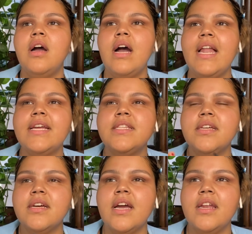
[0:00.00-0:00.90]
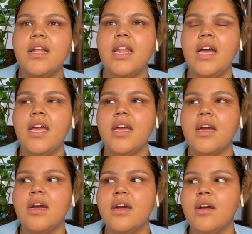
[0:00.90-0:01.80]
I like the kind of like
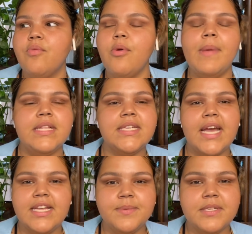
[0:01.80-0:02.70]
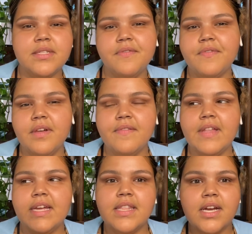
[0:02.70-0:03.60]
romantic aspect of
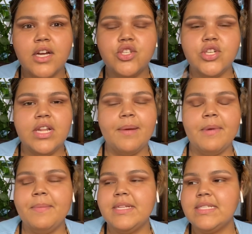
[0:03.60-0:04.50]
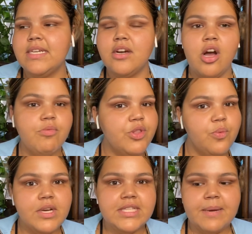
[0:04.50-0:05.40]
like the country, like maybe it's like Gone with the
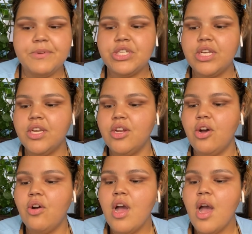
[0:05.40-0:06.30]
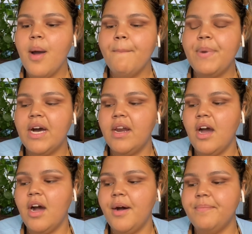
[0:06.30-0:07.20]
Wind type of shit, you know. But
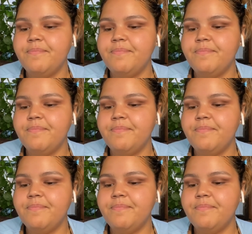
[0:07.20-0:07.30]
I